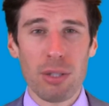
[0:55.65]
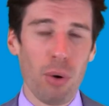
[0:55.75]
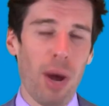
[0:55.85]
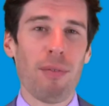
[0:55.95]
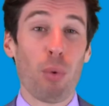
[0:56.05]

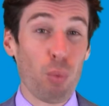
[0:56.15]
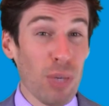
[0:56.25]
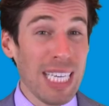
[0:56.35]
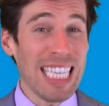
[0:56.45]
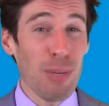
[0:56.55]
So I have a
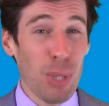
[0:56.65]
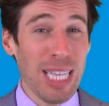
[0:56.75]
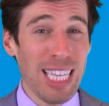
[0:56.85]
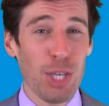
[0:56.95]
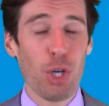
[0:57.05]
really,
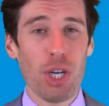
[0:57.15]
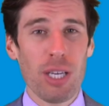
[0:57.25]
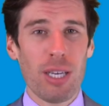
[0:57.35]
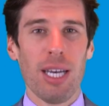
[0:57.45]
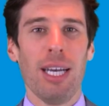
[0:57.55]
really
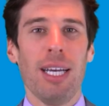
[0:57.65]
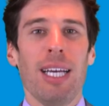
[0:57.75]
good